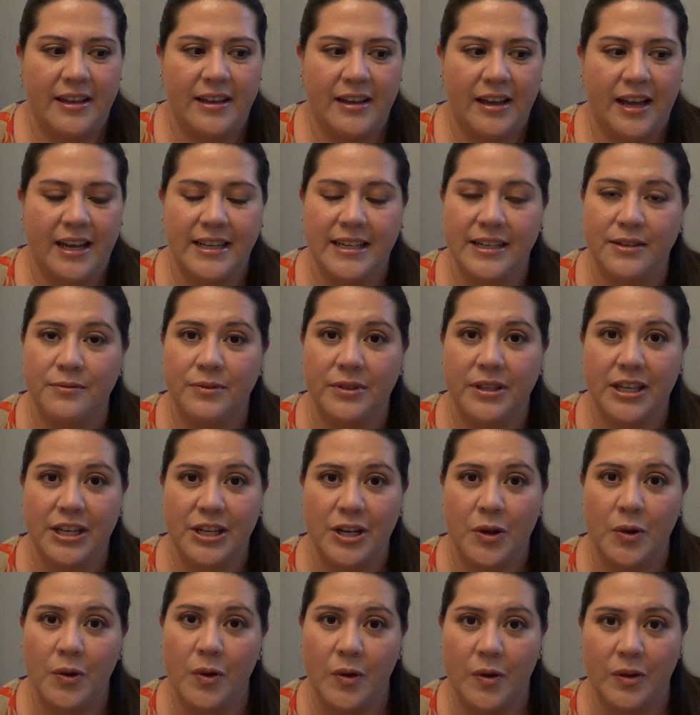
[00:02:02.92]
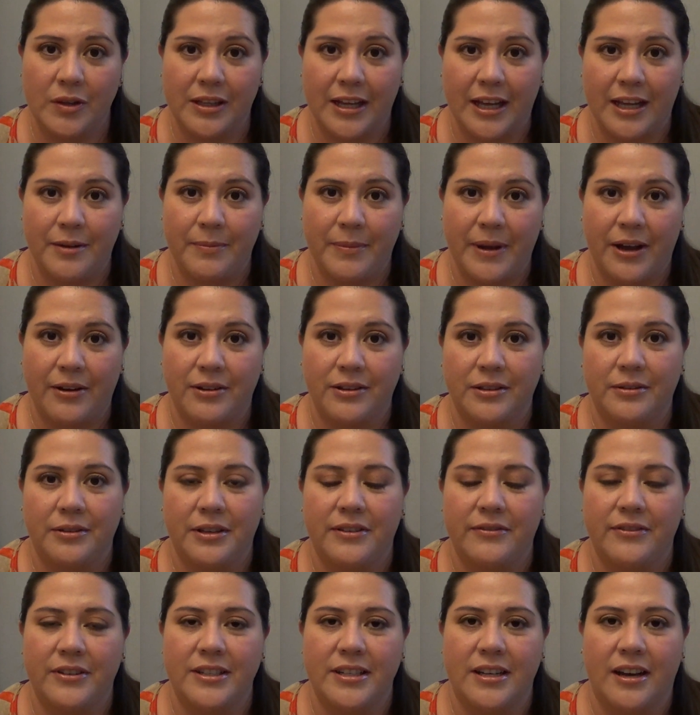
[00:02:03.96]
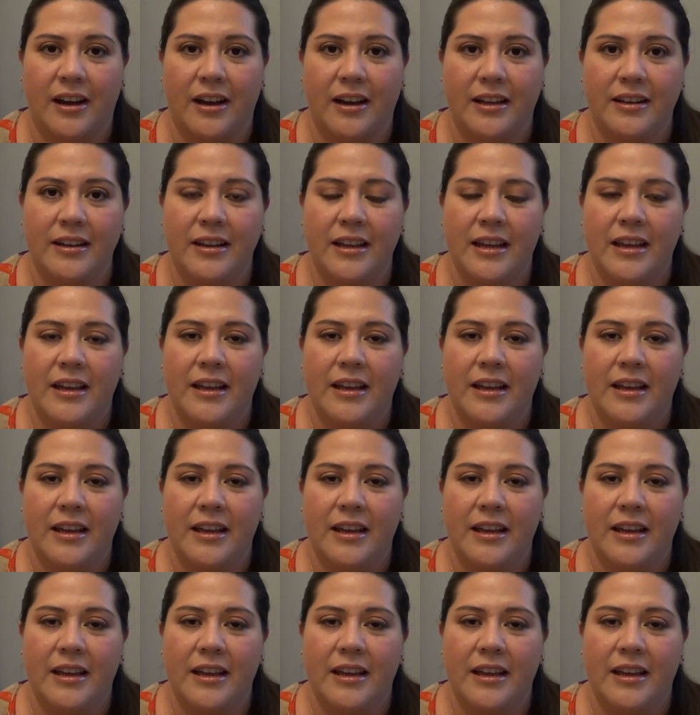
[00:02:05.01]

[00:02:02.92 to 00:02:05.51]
I didn't really know a whole lot about Louis Vuitton,